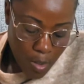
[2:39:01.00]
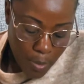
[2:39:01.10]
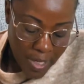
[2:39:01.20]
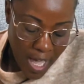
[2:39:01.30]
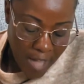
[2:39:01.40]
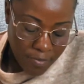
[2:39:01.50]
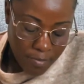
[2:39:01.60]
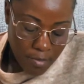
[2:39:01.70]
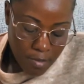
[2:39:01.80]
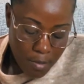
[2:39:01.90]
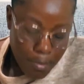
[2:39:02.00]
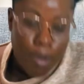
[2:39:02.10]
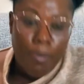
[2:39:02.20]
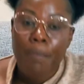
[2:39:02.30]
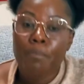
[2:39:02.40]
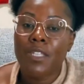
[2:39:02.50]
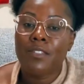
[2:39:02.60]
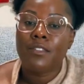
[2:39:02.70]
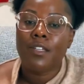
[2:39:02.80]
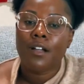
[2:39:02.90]
we have problem
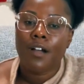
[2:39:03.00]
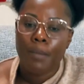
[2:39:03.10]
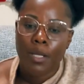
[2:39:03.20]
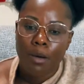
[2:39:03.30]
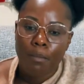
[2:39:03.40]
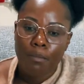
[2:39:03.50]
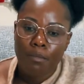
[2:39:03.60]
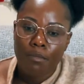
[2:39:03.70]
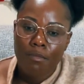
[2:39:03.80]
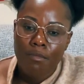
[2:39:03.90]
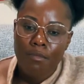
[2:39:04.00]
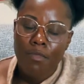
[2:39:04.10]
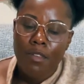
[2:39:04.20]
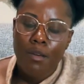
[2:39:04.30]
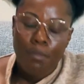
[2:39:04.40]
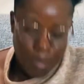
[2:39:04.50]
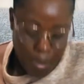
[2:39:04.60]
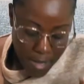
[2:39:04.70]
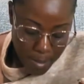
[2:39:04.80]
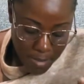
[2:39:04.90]
mystic coming up.
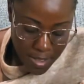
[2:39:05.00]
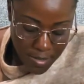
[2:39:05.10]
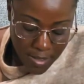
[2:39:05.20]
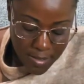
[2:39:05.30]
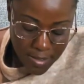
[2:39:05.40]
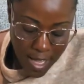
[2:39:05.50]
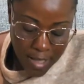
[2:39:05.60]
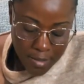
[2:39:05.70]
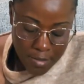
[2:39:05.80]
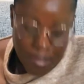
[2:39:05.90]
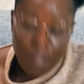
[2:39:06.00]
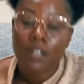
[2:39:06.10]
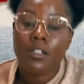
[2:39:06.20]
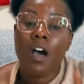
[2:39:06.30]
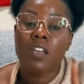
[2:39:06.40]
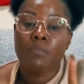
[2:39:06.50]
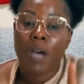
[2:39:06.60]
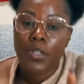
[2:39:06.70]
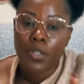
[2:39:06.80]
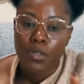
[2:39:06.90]
Problem mystics are not caused
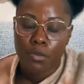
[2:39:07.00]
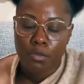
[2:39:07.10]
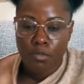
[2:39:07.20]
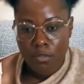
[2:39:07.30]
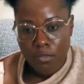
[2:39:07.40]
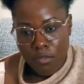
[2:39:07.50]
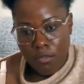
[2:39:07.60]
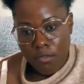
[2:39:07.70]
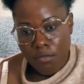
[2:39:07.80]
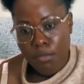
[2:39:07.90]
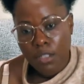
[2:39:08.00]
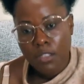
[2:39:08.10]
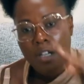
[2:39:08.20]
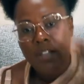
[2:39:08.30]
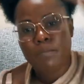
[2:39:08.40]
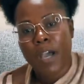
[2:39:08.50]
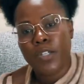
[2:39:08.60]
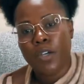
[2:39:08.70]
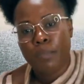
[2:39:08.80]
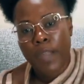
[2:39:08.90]
by you, but caused by
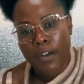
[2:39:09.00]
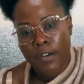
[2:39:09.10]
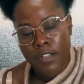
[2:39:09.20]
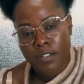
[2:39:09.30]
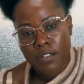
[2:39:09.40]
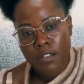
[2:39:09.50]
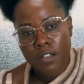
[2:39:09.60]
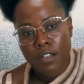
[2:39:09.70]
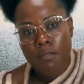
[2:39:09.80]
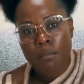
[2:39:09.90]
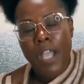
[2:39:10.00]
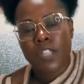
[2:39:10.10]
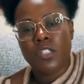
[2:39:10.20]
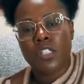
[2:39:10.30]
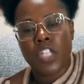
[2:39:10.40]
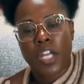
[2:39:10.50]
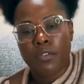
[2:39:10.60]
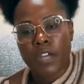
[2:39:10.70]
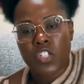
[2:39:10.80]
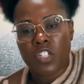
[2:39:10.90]
your parents, by the
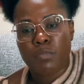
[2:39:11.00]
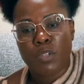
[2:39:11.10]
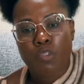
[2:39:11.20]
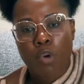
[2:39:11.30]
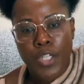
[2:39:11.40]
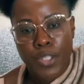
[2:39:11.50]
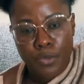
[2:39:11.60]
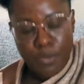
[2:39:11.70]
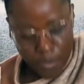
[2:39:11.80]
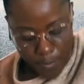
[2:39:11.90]
generations before you.